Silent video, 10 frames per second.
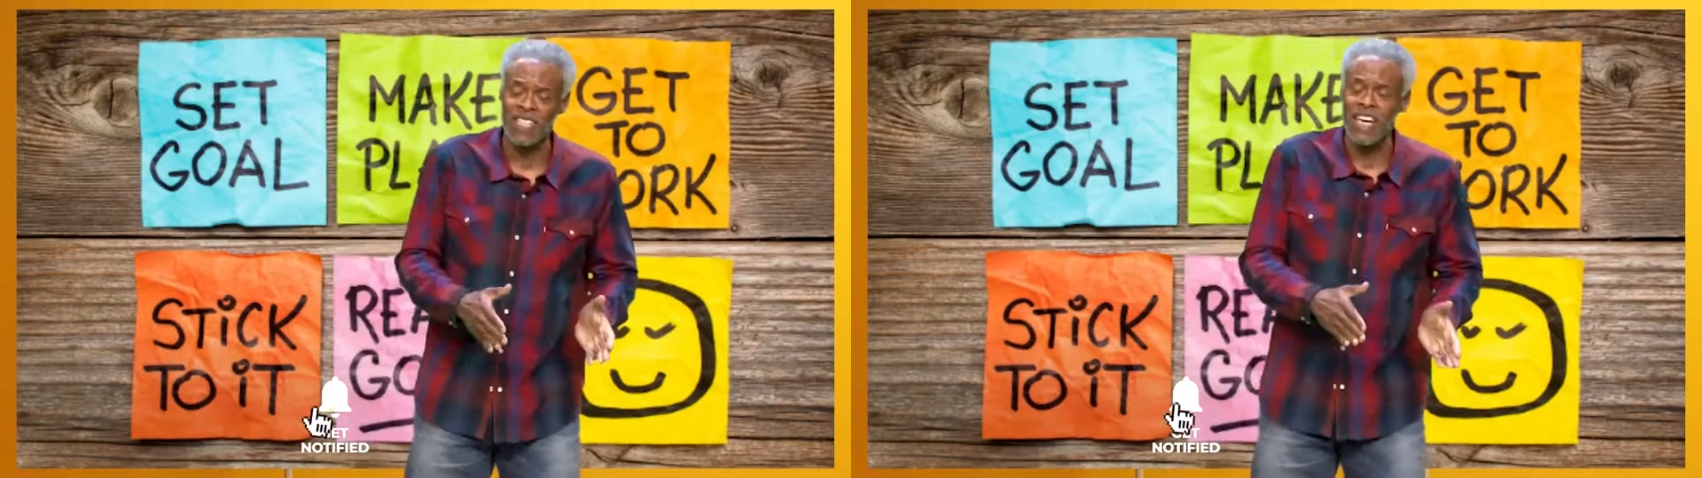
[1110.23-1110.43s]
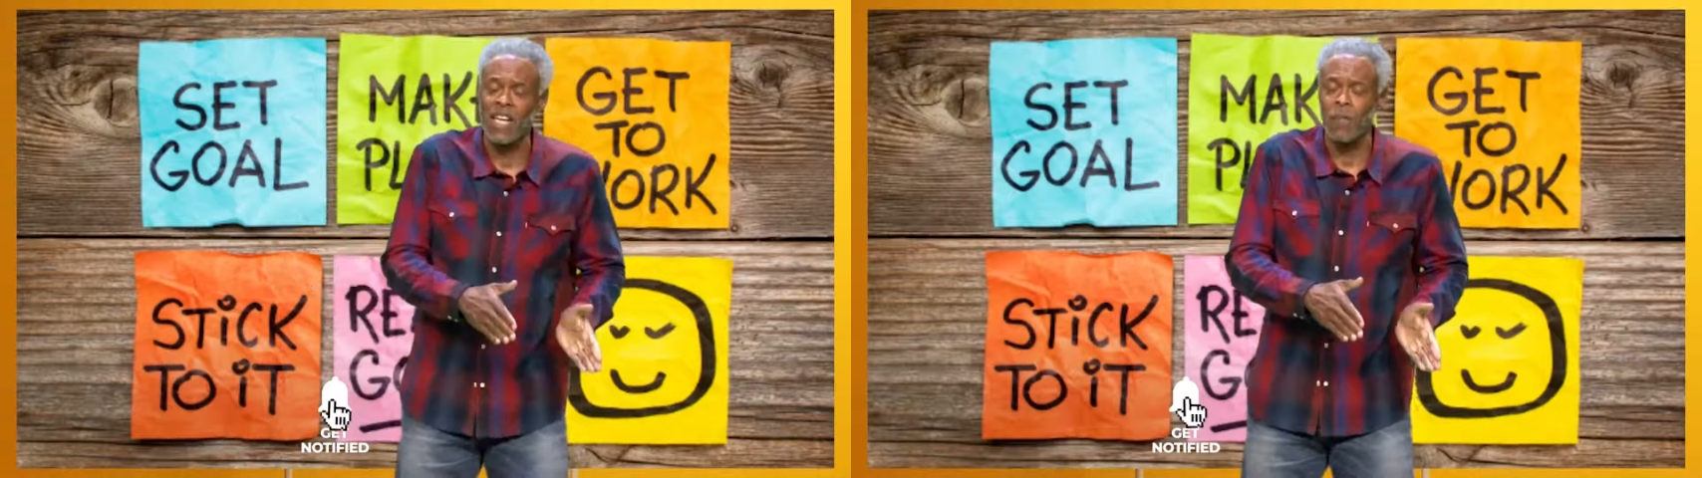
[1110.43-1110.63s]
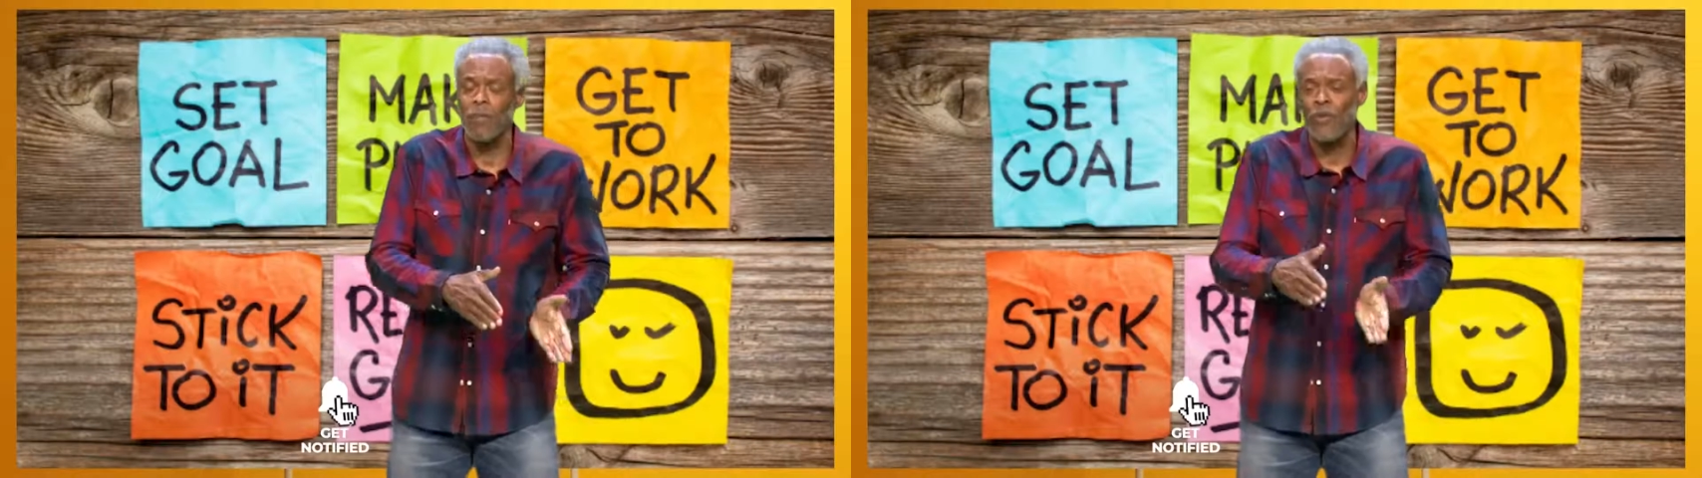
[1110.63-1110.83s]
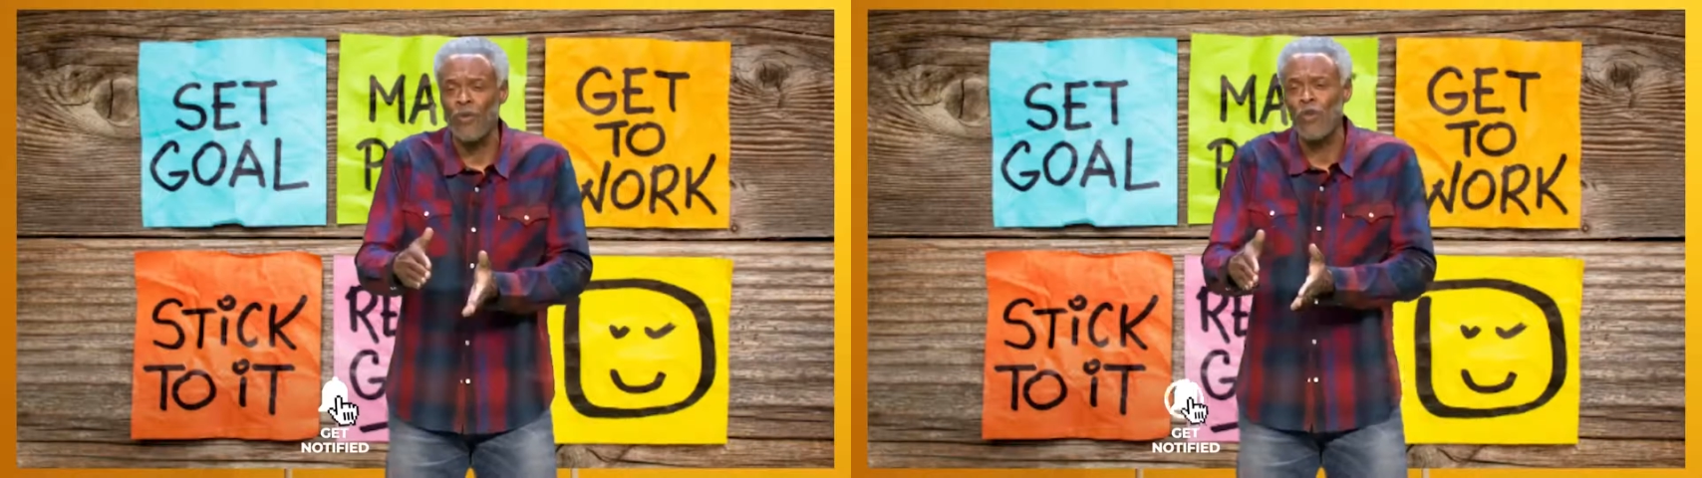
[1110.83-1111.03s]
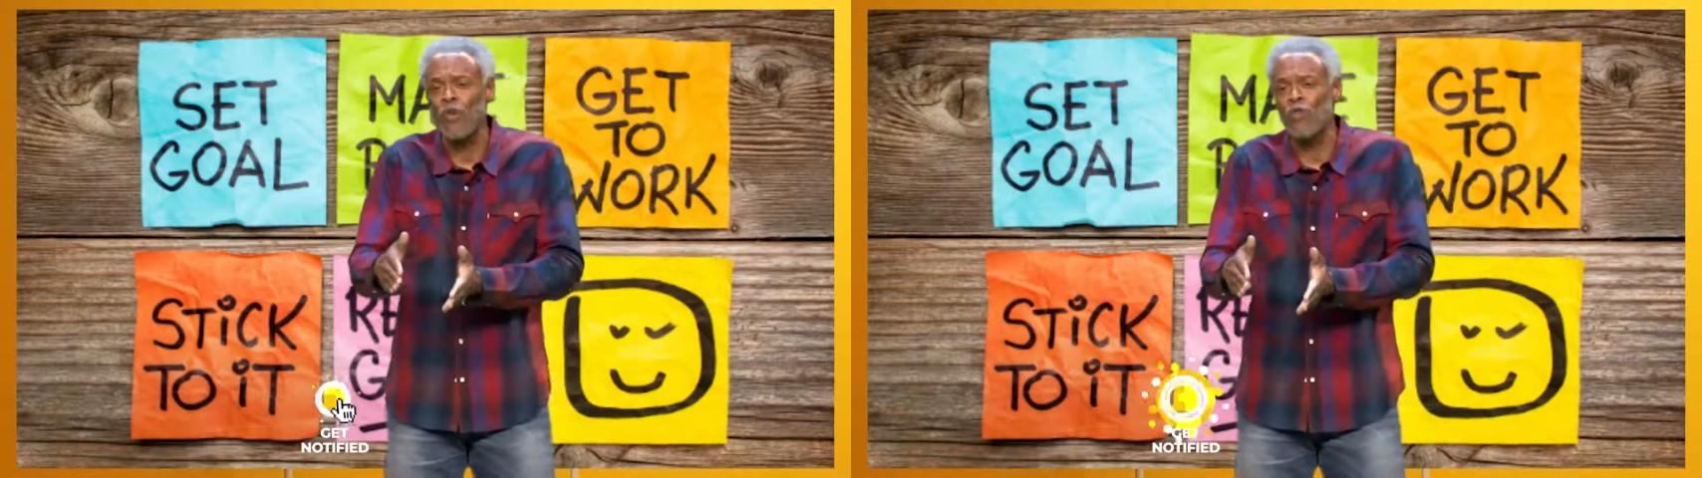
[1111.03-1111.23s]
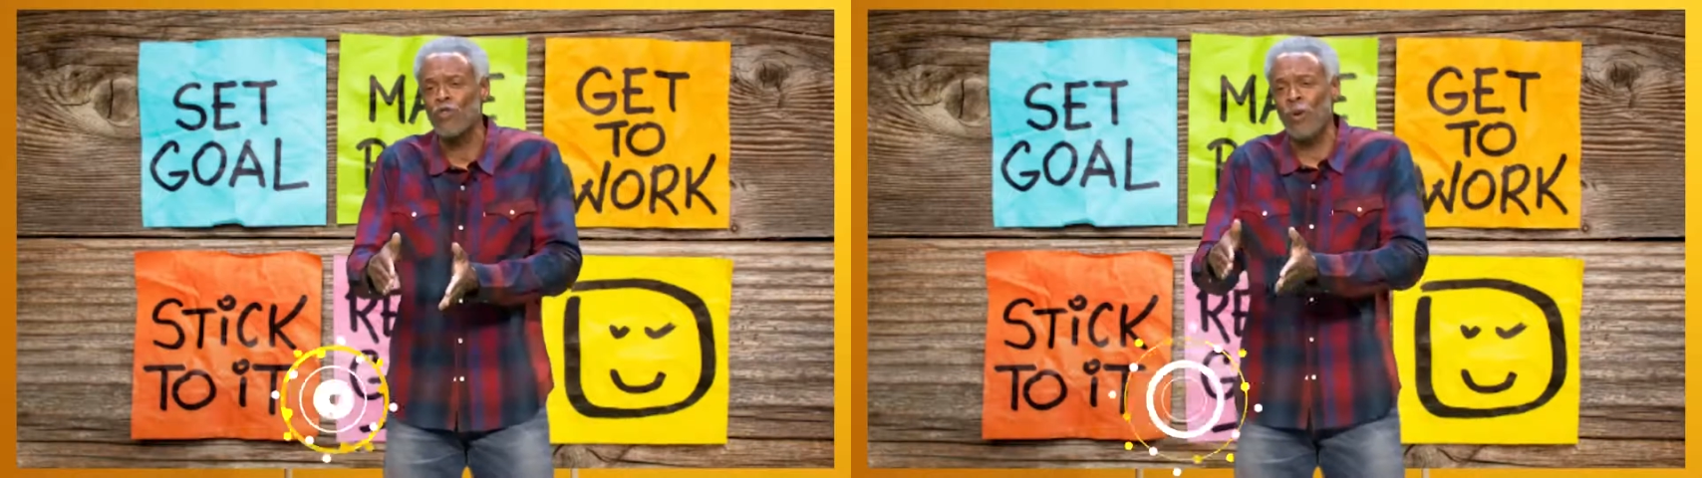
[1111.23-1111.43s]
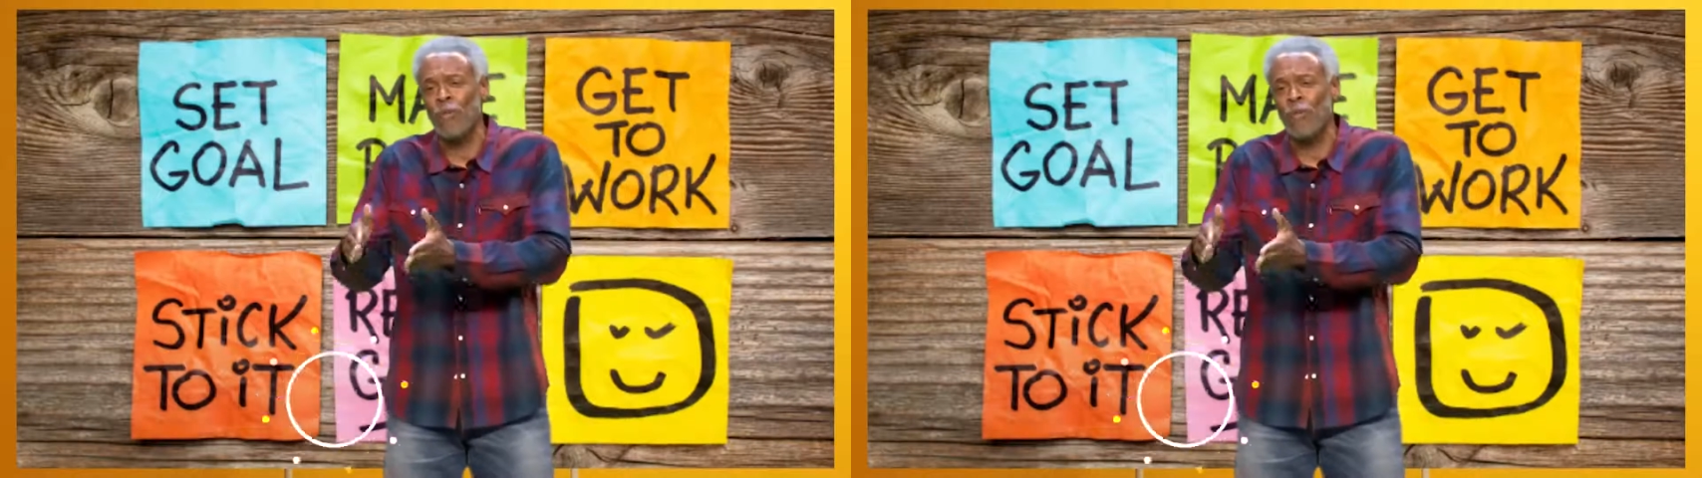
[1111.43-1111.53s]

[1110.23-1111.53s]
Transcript: it improves your